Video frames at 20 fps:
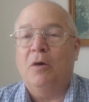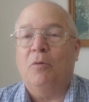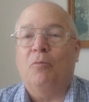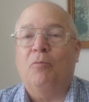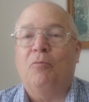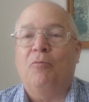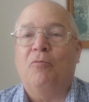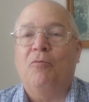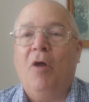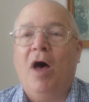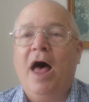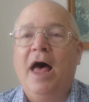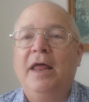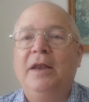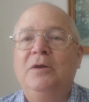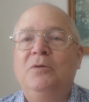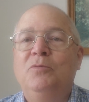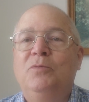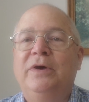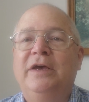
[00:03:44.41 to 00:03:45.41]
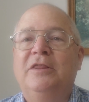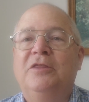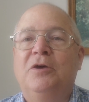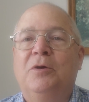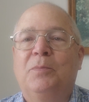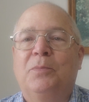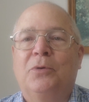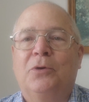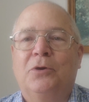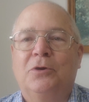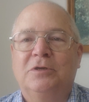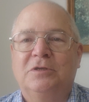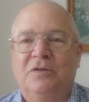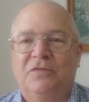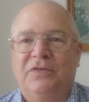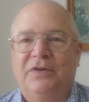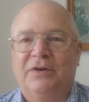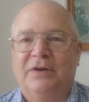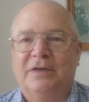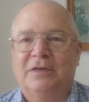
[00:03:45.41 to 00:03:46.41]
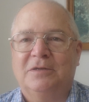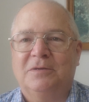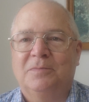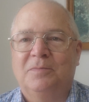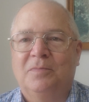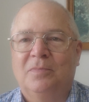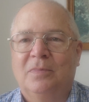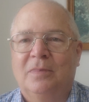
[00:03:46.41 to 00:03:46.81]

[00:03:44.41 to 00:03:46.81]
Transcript: Run with perseverance.